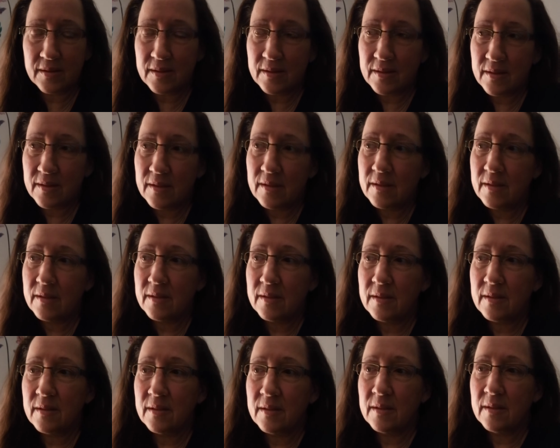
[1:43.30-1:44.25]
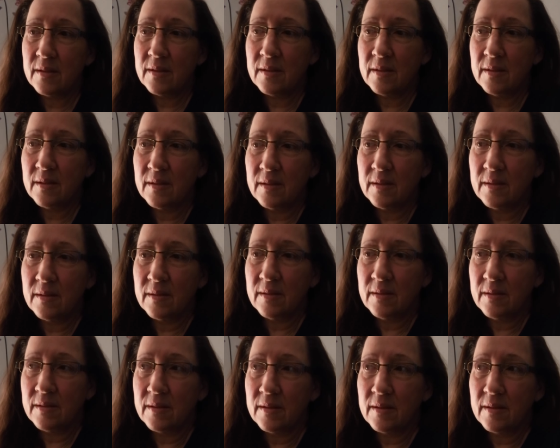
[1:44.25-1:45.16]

(no one is talking)